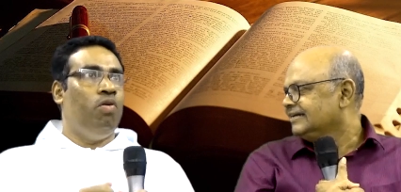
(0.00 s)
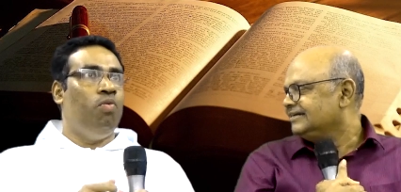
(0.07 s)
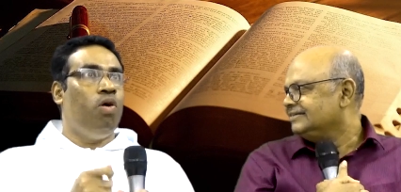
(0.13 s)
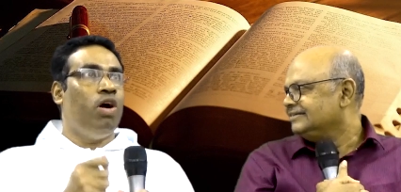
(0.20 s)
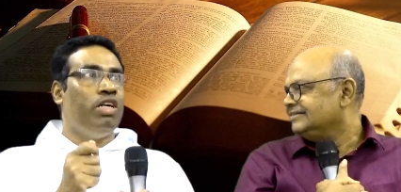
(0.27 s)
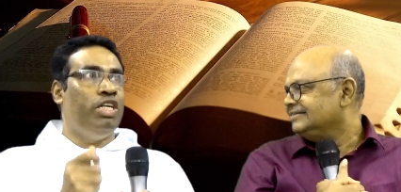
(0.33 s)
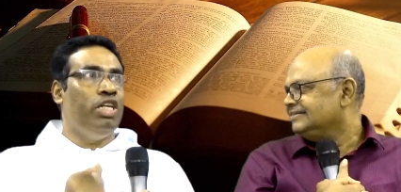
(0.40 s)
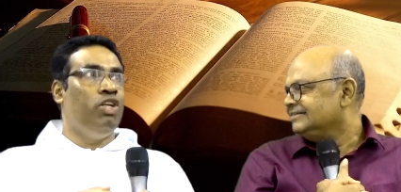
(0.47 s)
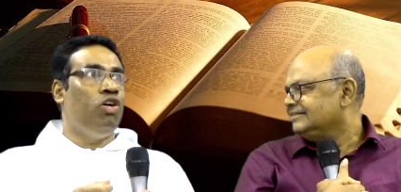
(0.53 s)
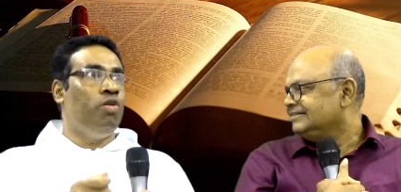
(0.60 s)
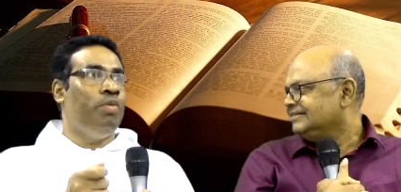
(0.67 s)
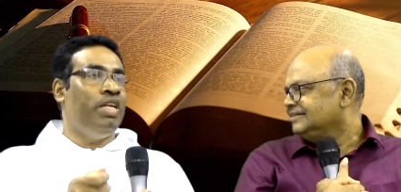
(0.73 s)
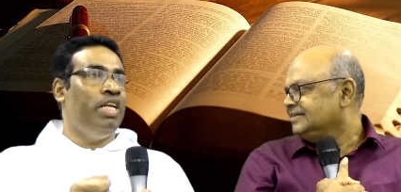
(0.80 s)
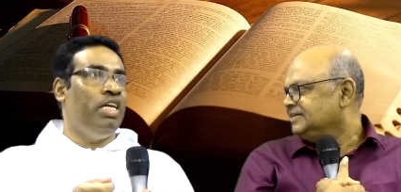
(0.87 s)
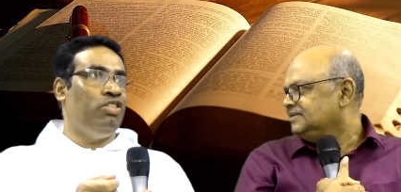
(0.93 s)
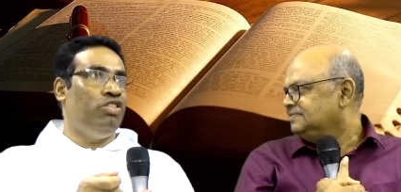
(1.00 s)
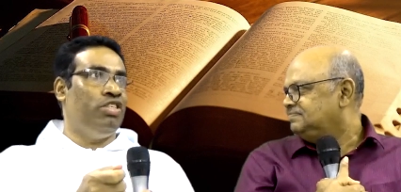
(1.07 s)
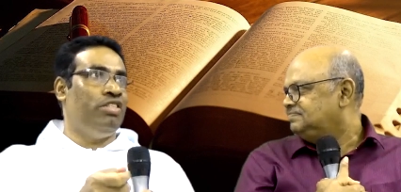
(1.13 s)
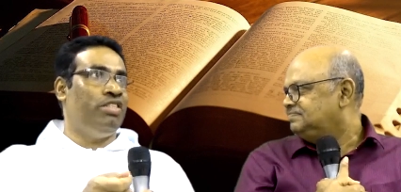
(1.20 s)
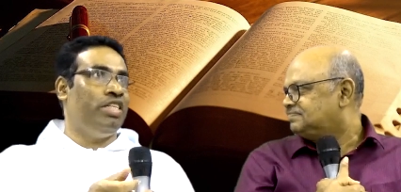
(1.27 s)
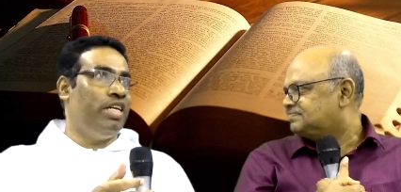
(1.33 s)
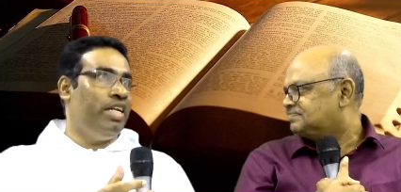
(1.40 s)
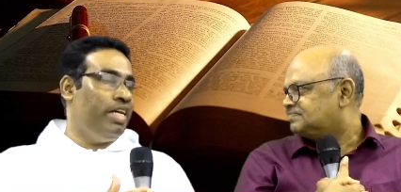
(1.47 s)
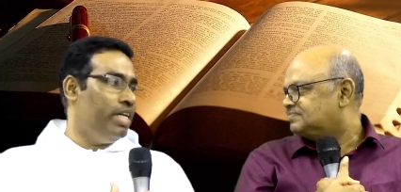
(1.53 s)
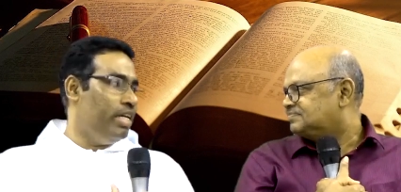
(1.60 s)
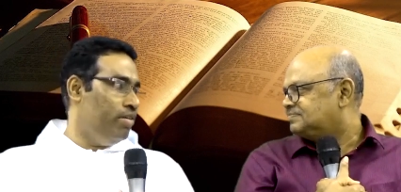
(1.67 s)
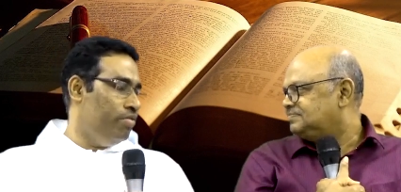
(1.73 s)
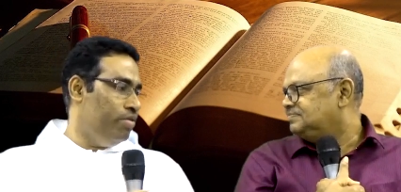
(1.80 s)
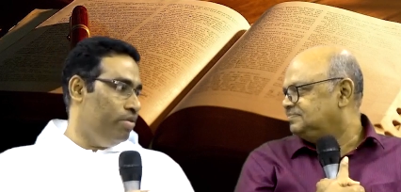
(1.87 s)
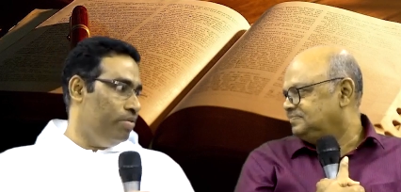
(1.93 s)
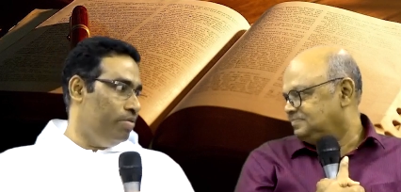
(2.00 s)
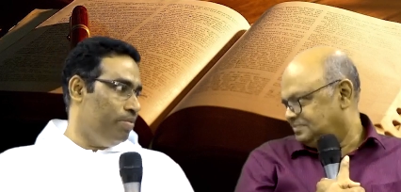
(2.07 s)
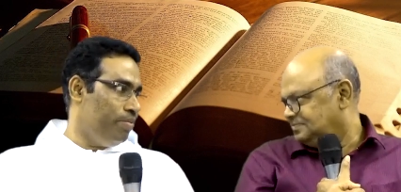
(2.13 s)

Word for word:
Speaker 1: what denominations can I give you?